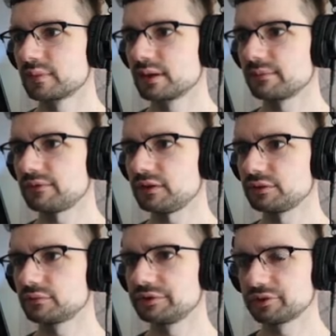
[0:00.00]
I'm
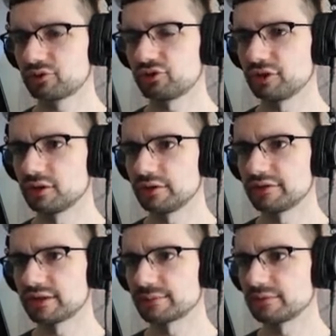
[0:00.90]
feeling real chill
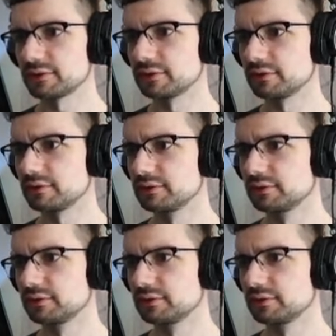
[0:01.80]
this episode.